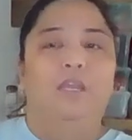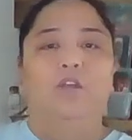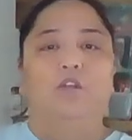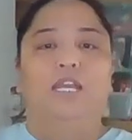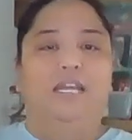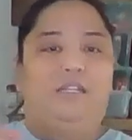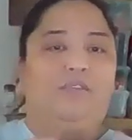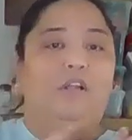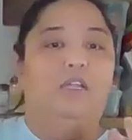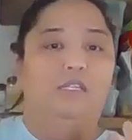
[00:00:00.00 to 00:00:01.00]
you're looking at
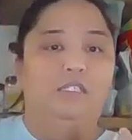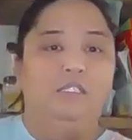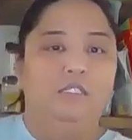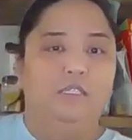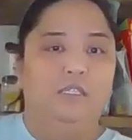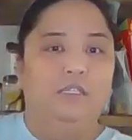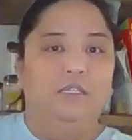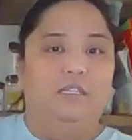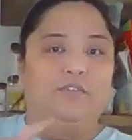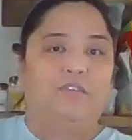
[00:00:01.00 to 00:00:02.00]
different colors,
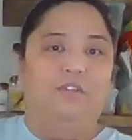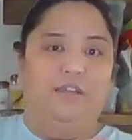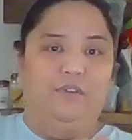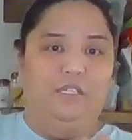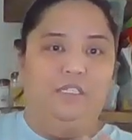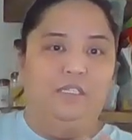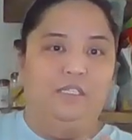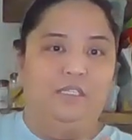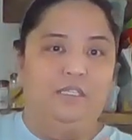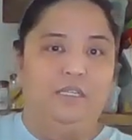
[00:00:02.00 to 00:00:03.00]
different flavors.
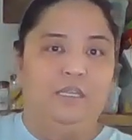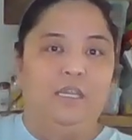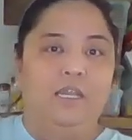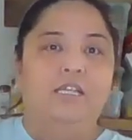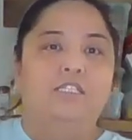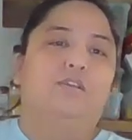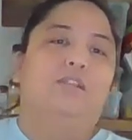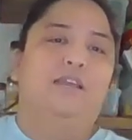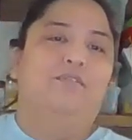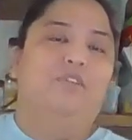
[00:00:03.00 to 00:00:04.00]
So
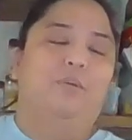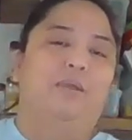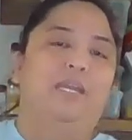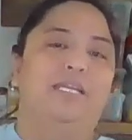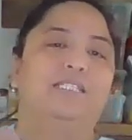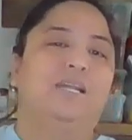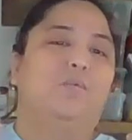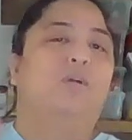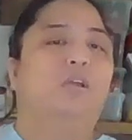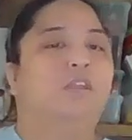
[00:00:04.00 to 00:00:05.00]
like for me, it's
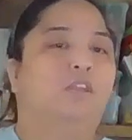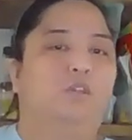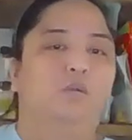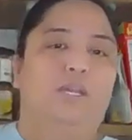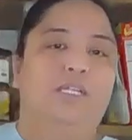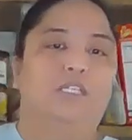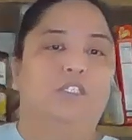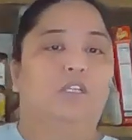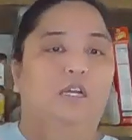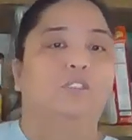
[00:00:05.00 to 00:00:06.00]
not worth doing such
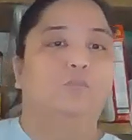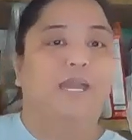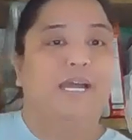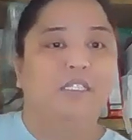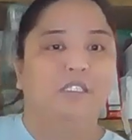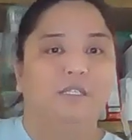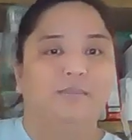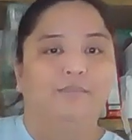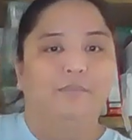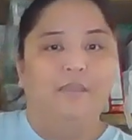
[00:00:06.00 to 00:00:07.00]
a large batch
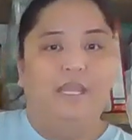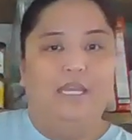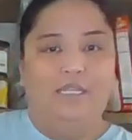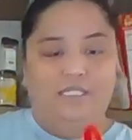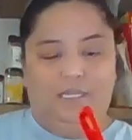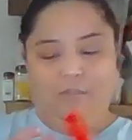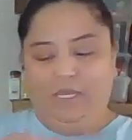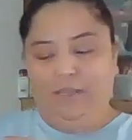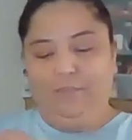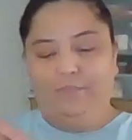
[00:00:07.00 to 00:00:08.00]
at the same
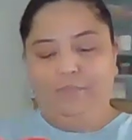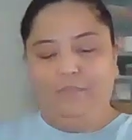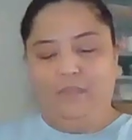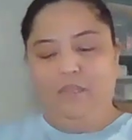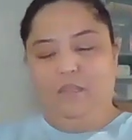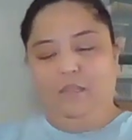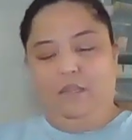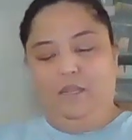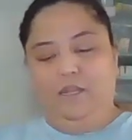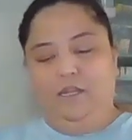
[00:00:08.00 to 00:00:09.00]
time.
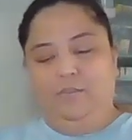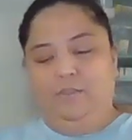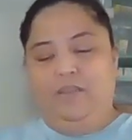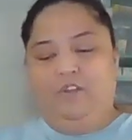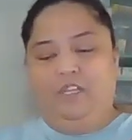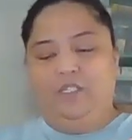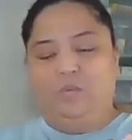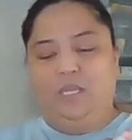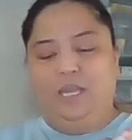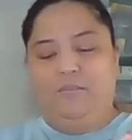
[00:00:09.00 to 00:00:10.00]
Like for this
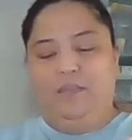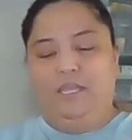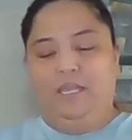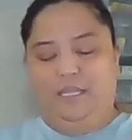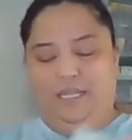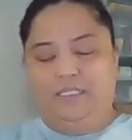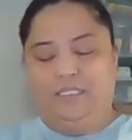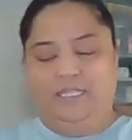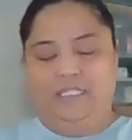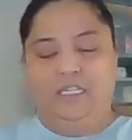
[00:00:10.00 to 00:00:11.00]
week, I'm making like
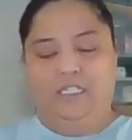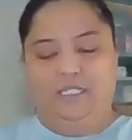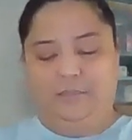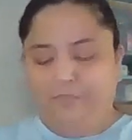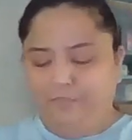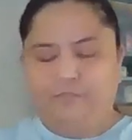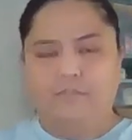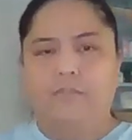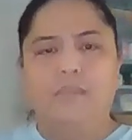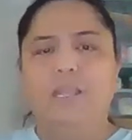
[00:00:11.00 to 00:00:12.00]
6 dozen,
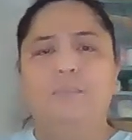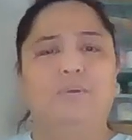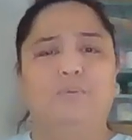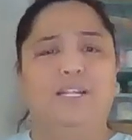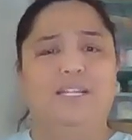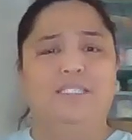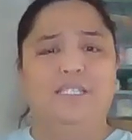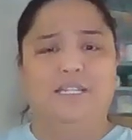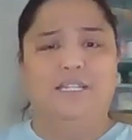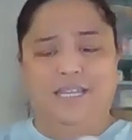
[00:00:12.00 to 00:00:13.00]
but reality
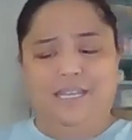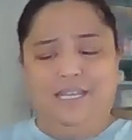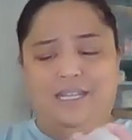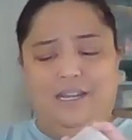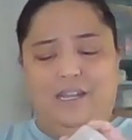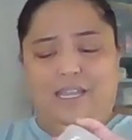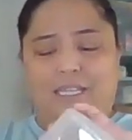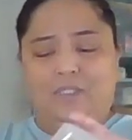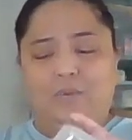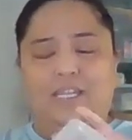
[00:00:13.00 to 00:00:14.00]
check,
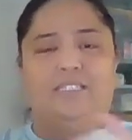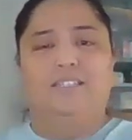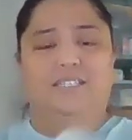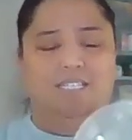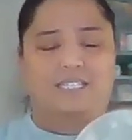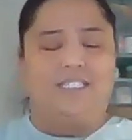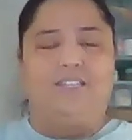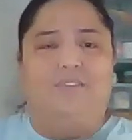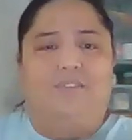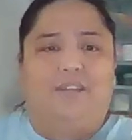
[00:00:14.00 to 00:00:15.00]
each dozen is a
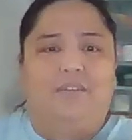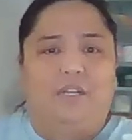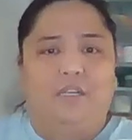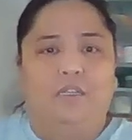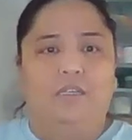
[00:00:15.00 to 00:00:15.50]
different flavor.